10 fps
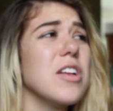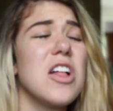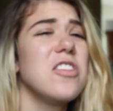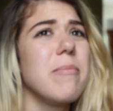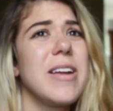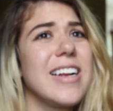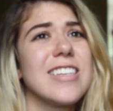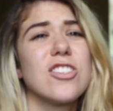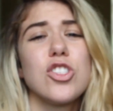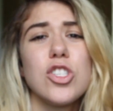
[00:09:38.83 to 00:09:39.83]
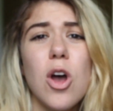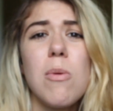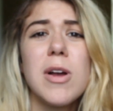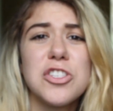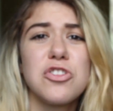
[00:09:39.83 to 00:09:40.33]
eliminated so
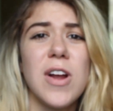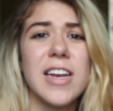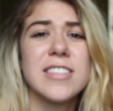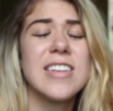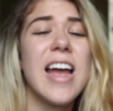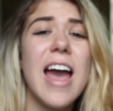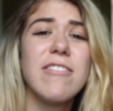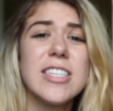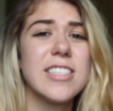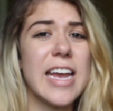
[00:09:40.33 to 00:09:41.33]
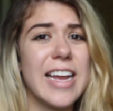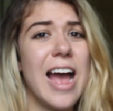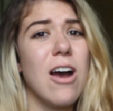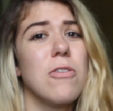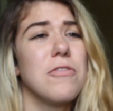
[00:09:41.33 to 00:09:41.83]
much stress. Not having to take
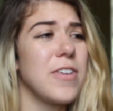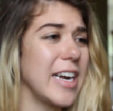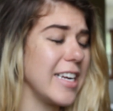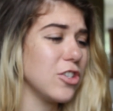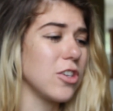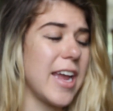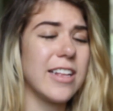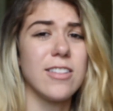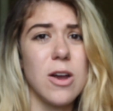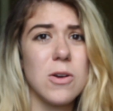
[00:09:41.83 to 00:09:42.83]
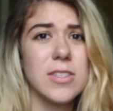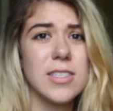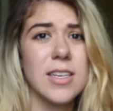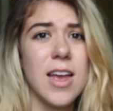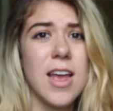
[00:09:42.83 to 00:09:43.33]
out financial aid
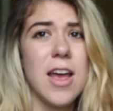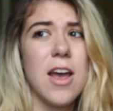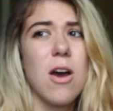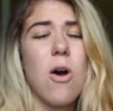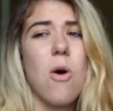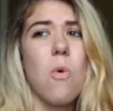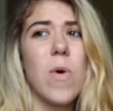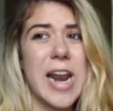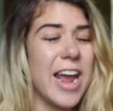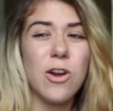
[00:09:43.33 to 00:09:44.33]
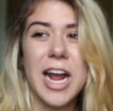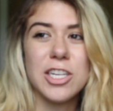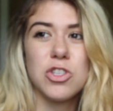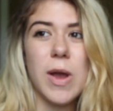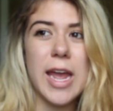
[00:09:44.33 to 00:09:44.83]
loans. When I
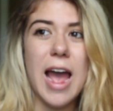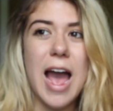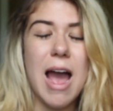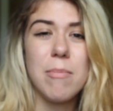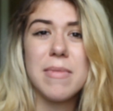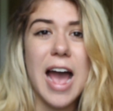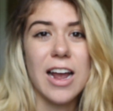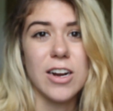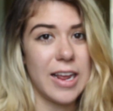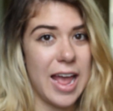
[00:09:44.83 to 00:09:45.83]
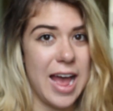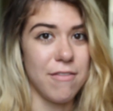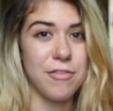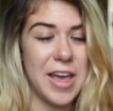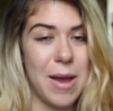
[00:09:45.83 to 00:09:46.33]
graduate, I'm not gonna
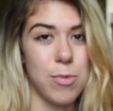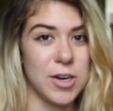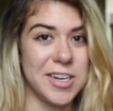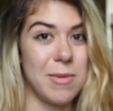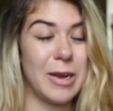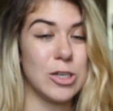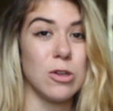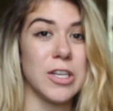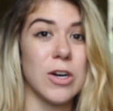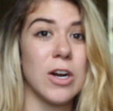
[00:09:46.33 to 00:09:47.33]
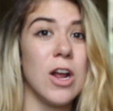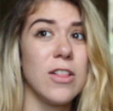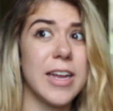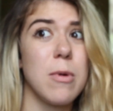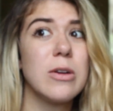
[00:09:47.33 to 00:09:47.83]
have that burden on my shoulder
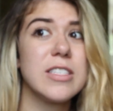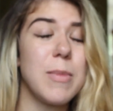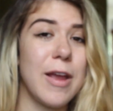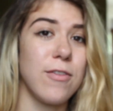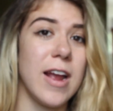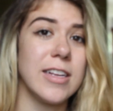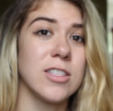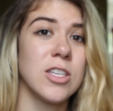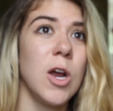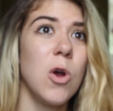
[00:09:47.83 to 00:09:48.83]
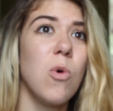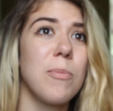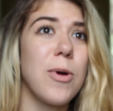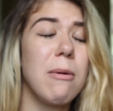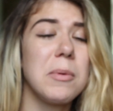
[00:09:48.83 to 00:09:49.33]
like most of my friends who
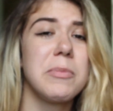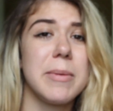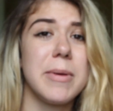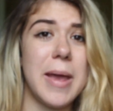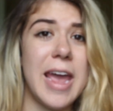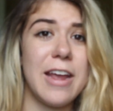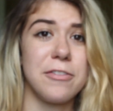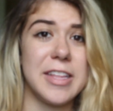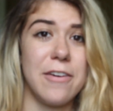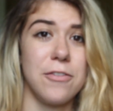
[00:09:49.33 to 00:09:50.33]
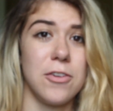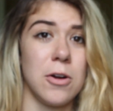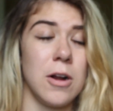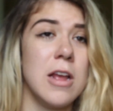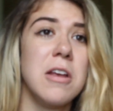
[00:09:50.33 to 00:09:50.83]
will probably be paying for that
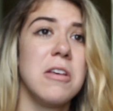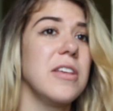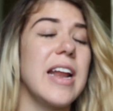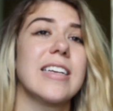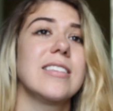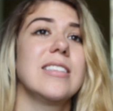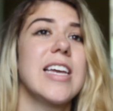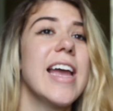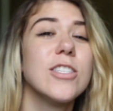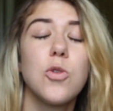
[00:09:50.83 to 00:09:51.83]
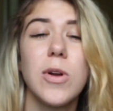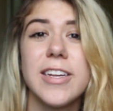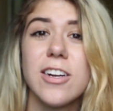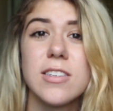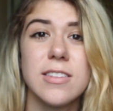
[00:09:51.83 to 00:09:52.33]
for the next
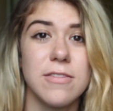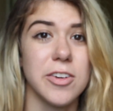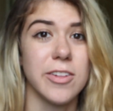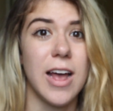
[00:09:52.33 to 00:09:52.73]
10-20 years of their